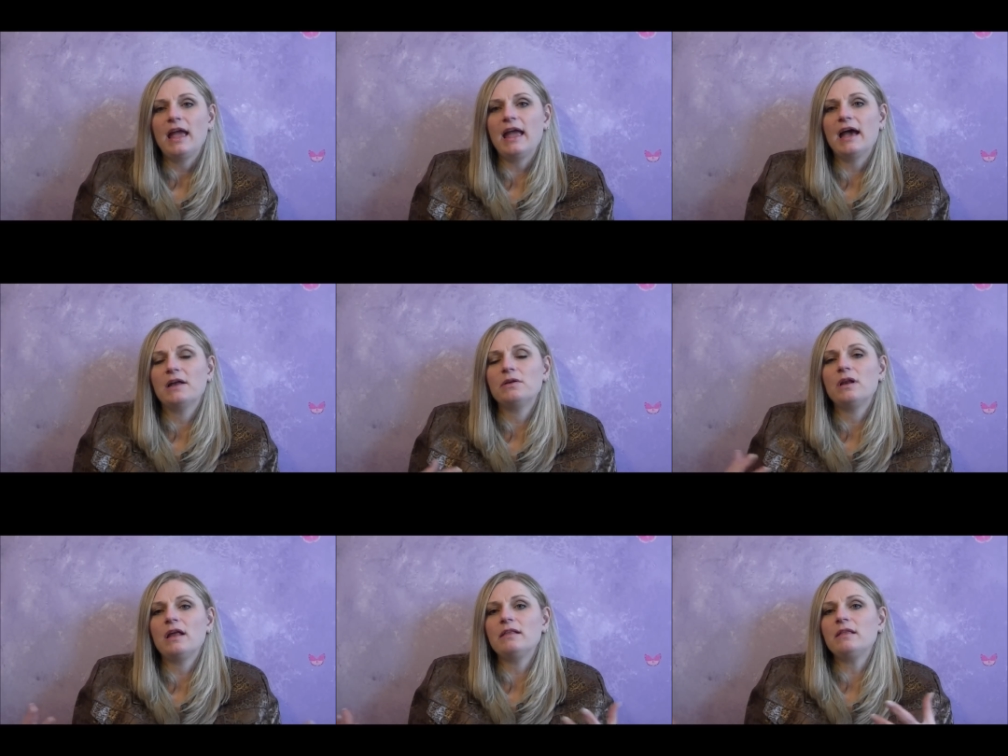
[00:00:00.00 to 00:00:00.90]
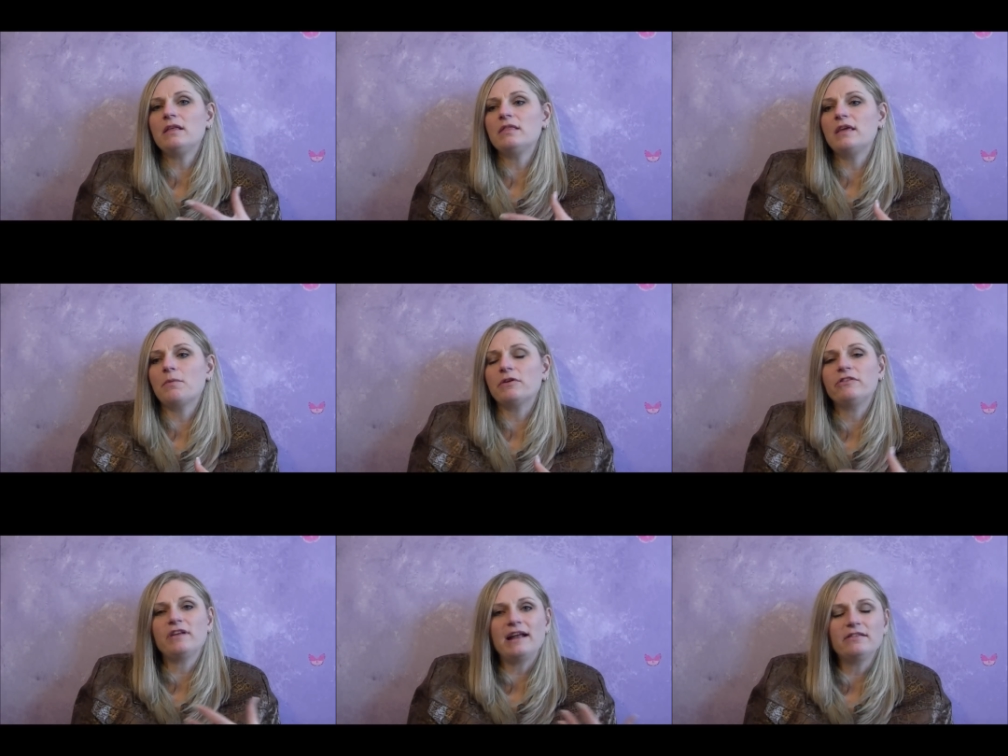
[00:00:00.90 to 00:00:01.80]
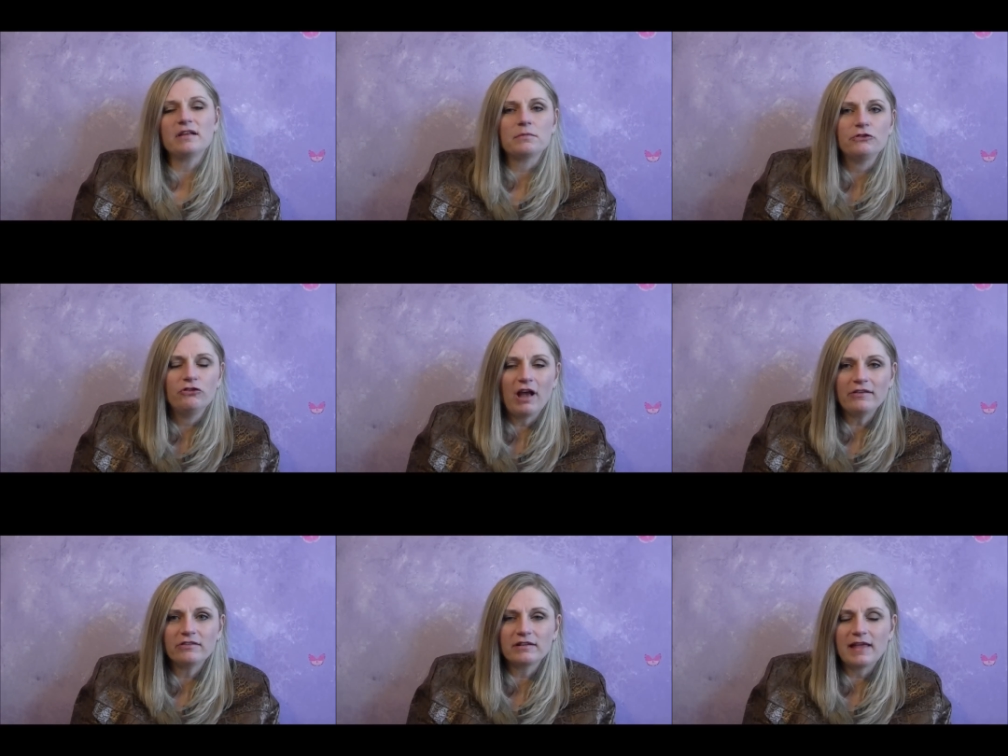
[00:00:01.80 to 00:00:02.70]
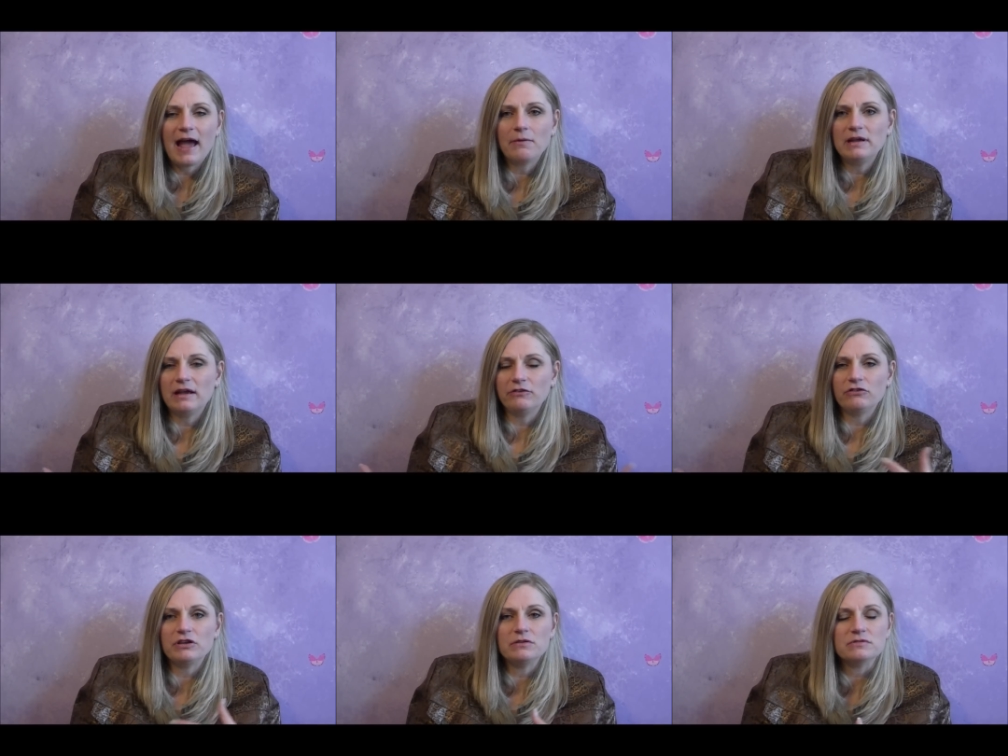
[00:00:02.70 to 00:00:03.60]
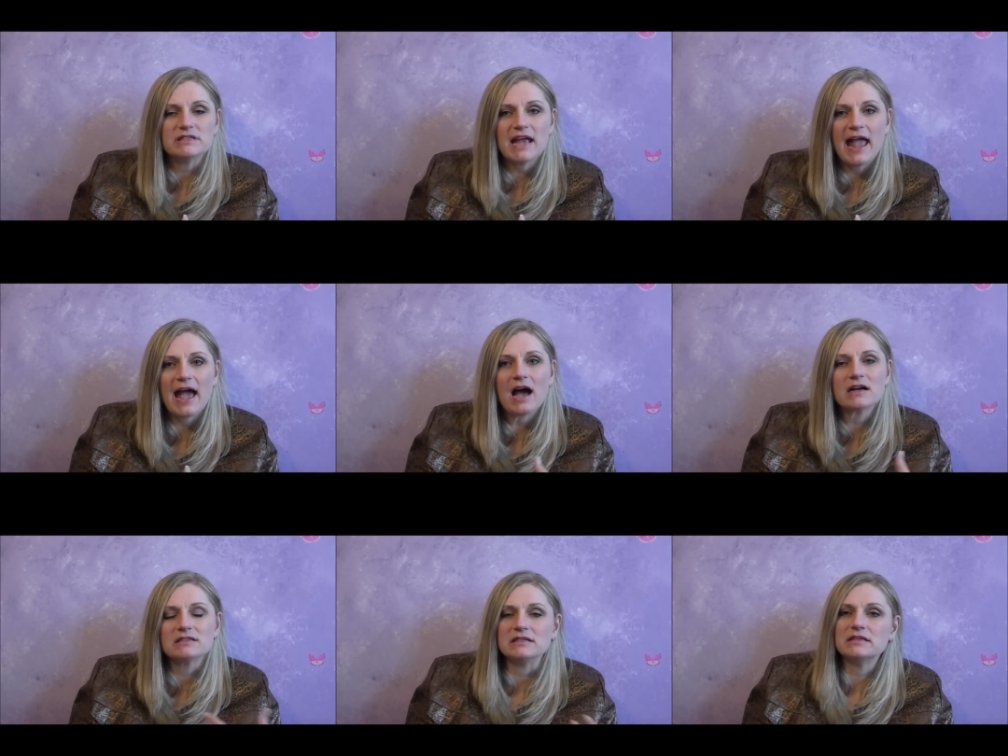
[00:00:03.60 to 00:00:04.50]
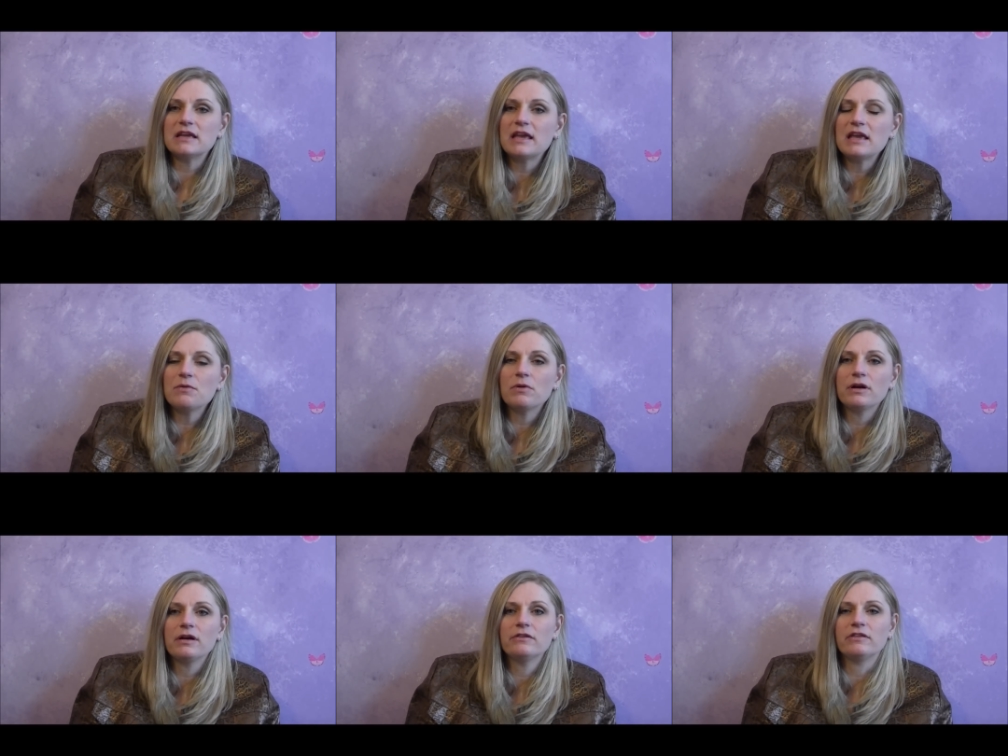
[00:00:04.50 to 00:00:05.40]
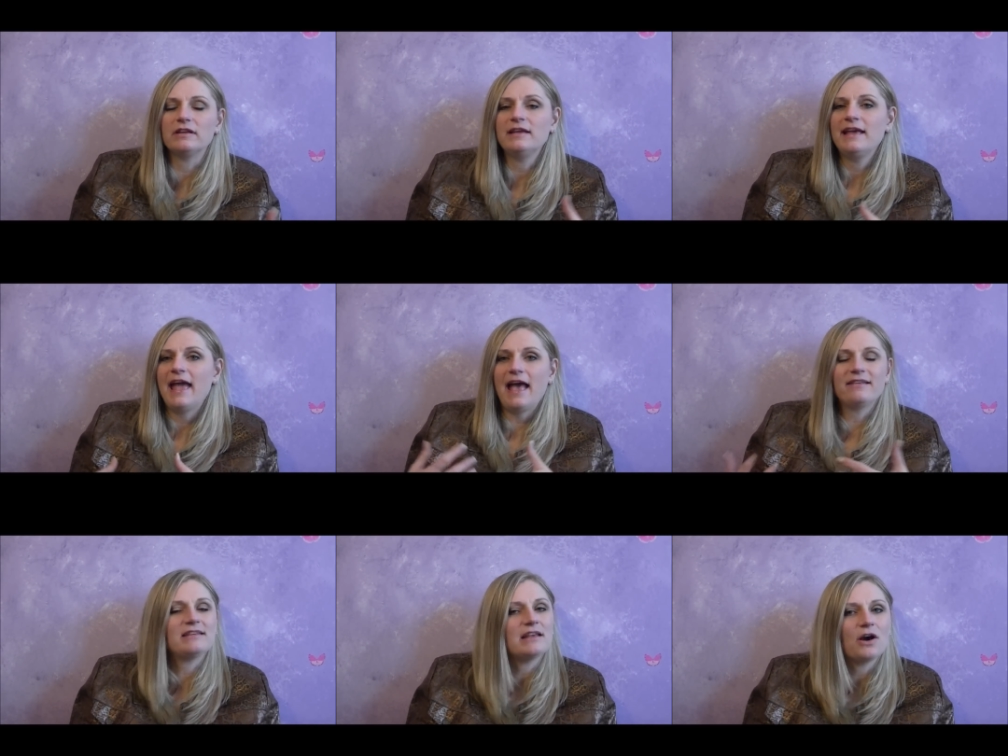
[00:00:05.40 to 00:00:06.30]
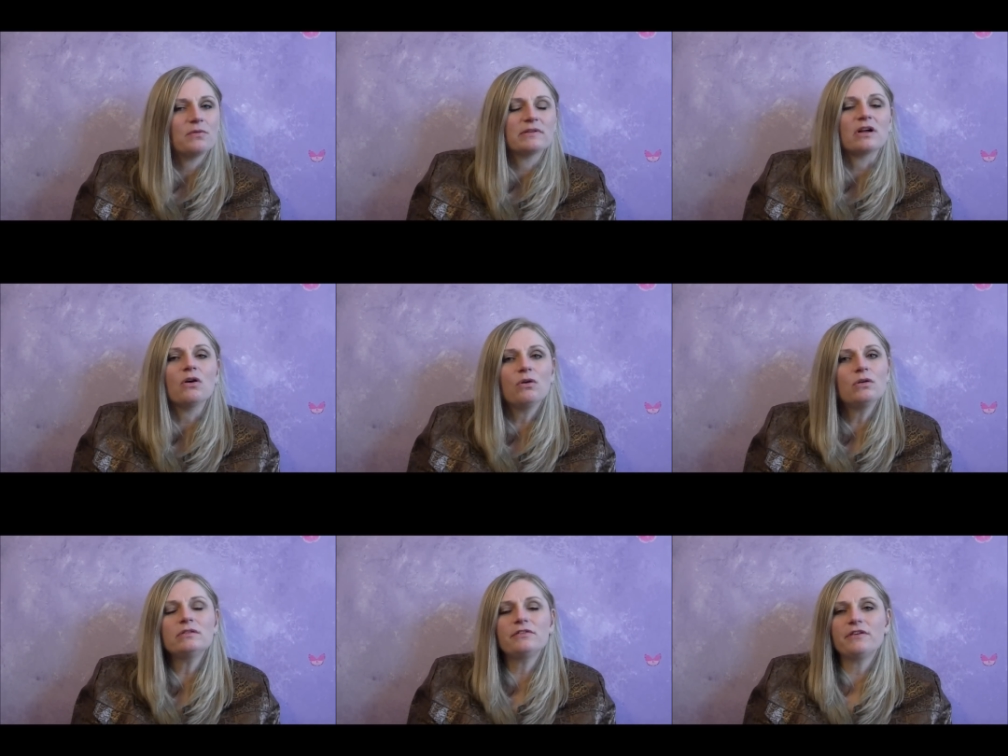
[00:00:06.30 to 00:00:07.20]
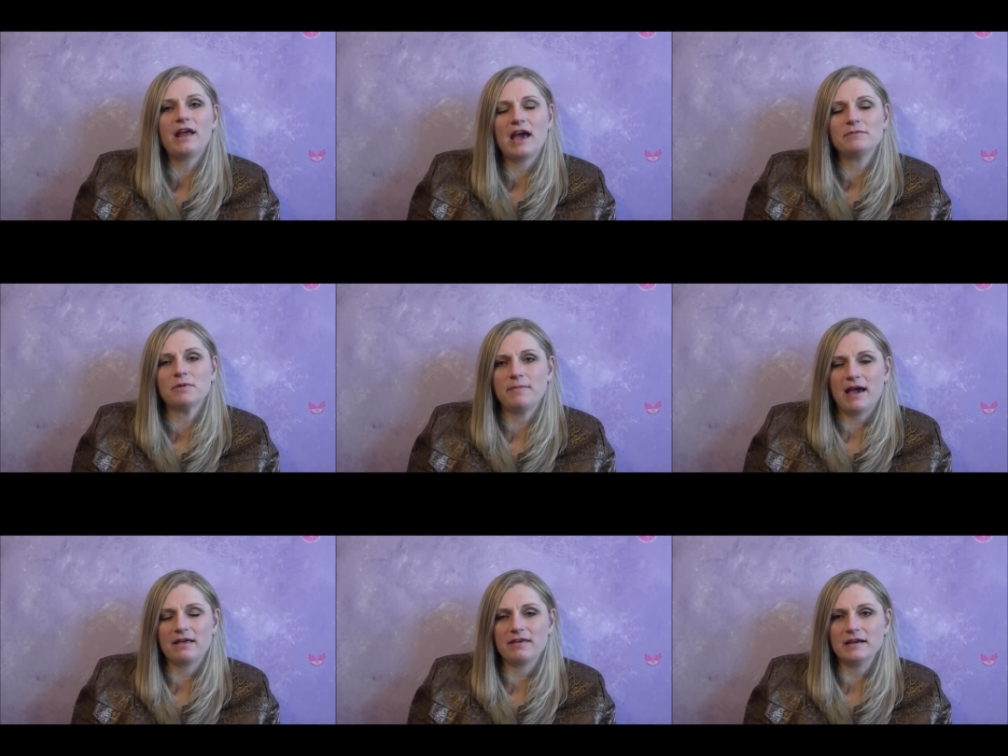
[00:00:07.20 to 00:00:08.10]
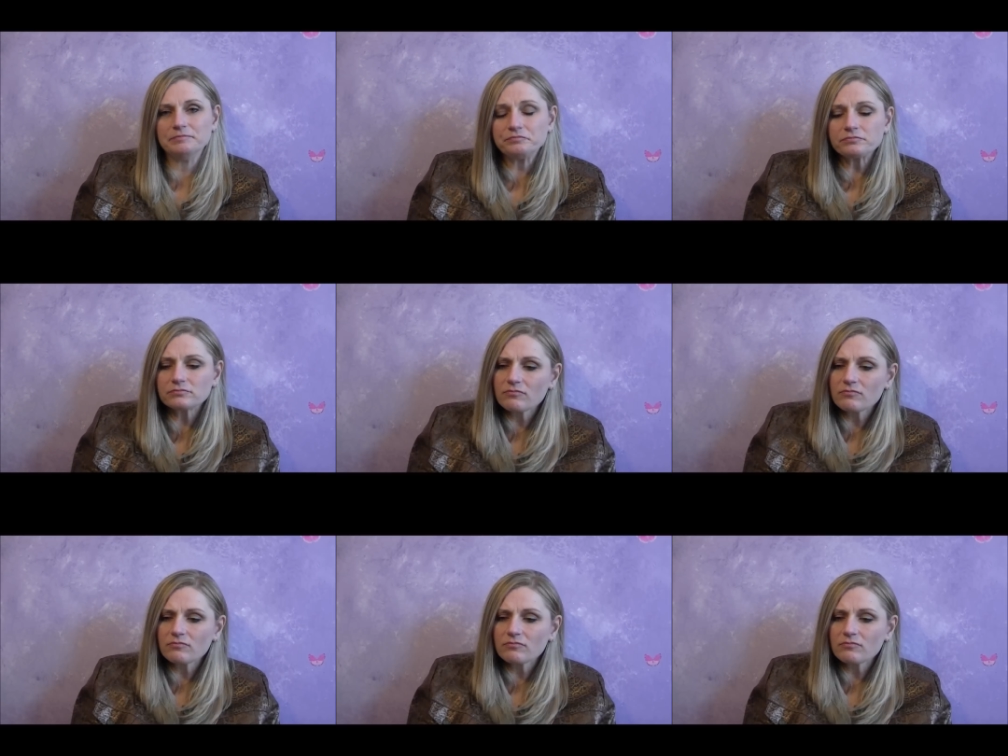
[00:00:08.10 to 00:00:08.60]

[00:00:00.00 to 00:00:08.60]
And there were sites that were just allowing us to use tags and keywords, and SEO was a whole different animal back then.